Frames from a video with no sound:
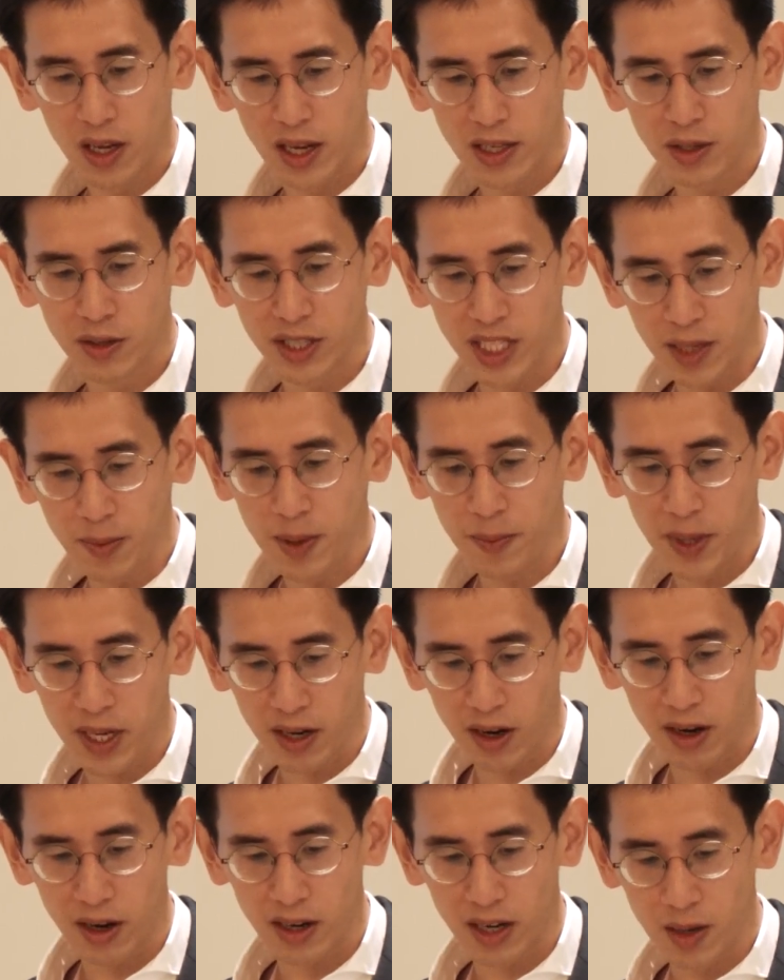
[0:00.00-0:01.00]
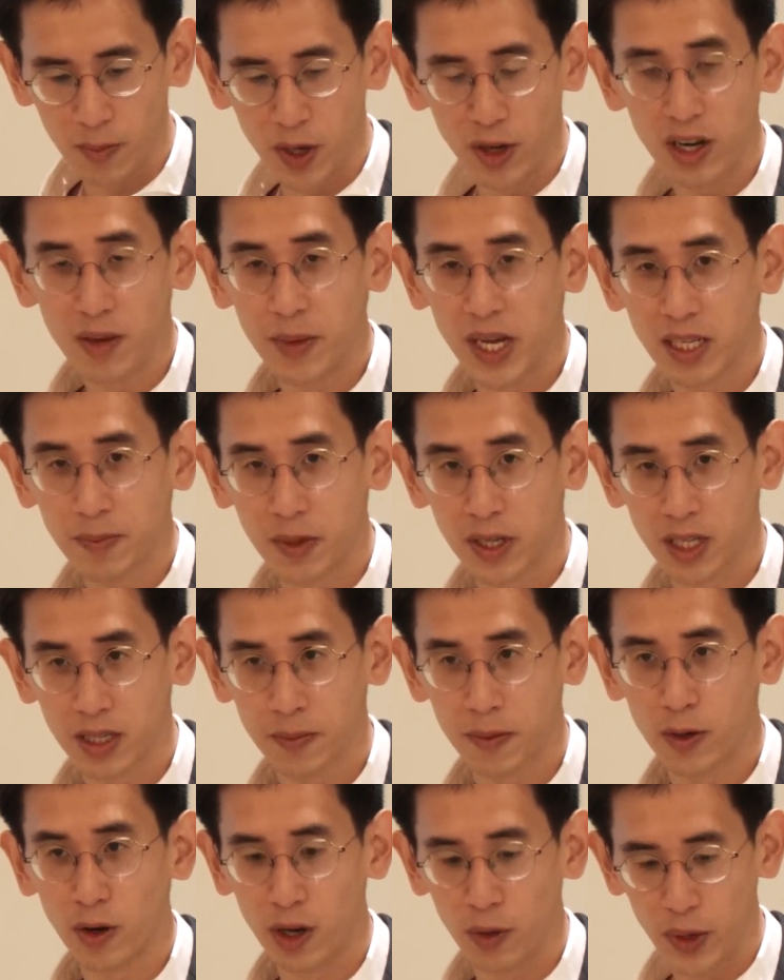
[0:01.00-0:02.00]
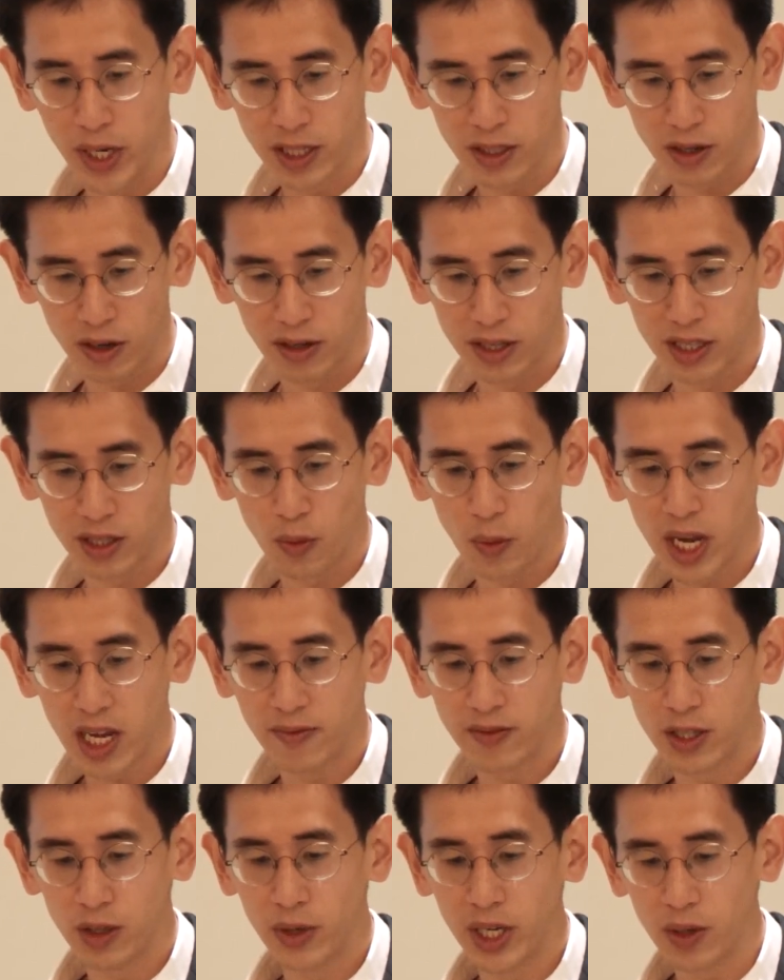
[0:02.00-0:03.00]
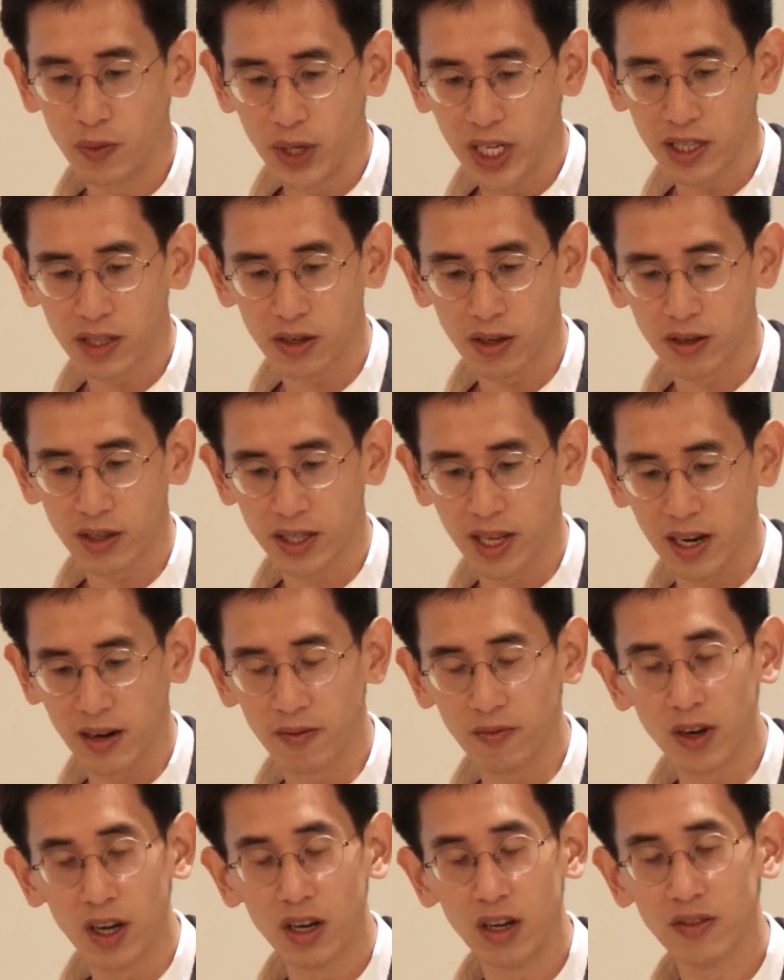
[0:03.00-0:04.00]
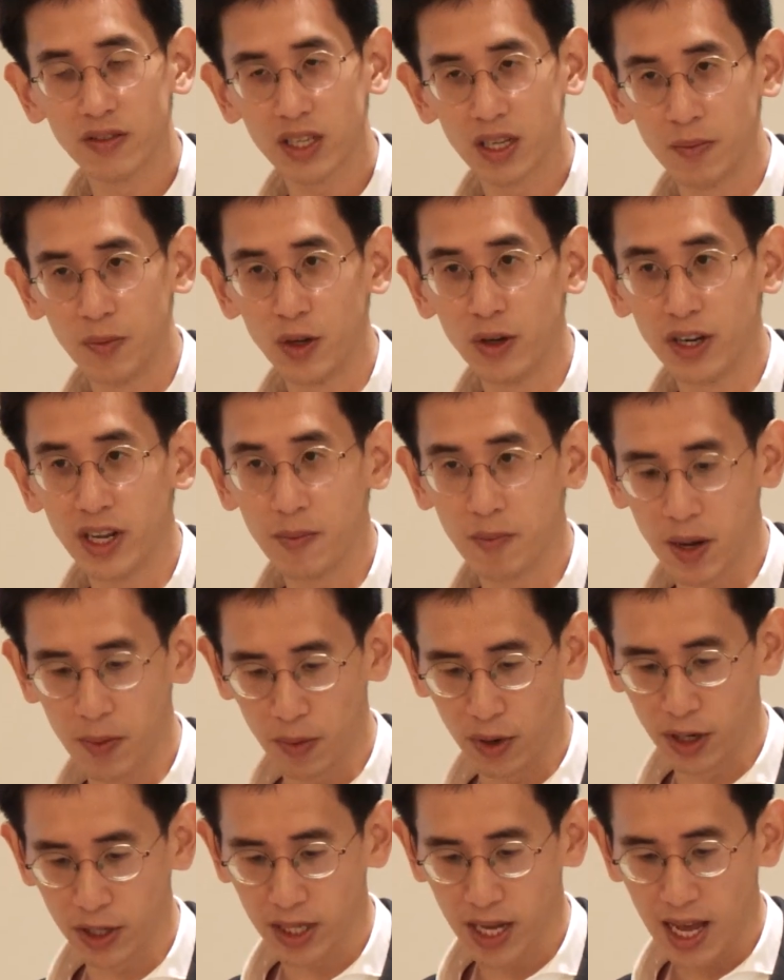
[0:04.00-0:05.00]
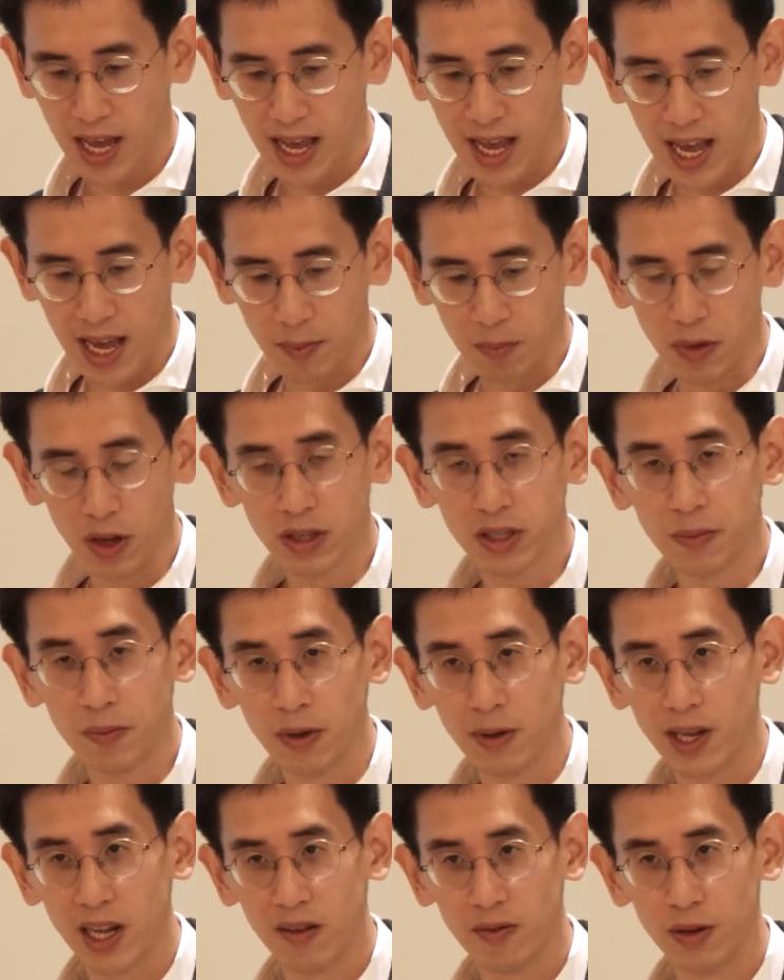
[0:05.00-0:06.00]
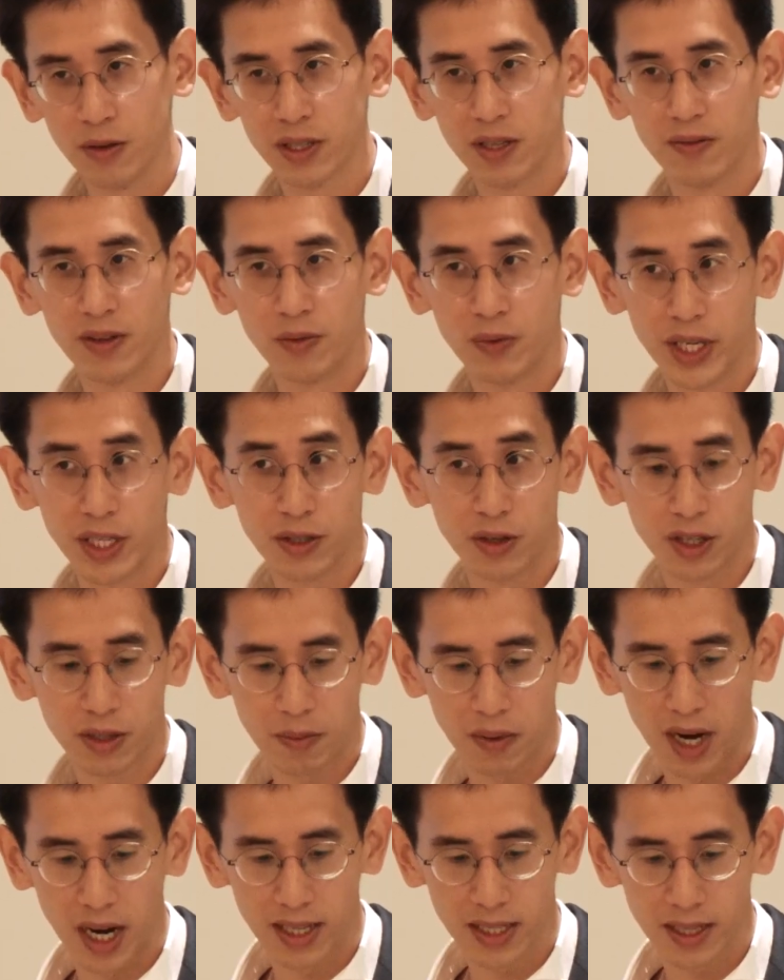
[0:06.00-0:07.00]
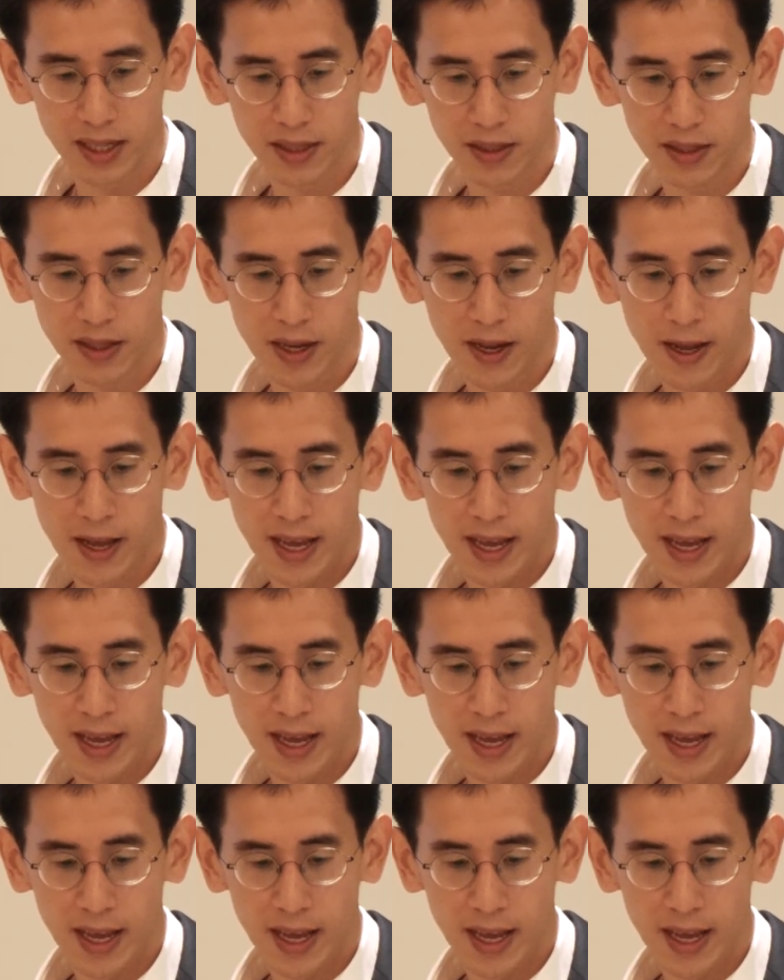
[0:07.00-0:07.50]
So CBPR, community-based participatory research, is a way of doing research that involves community members at multiple levels of the research process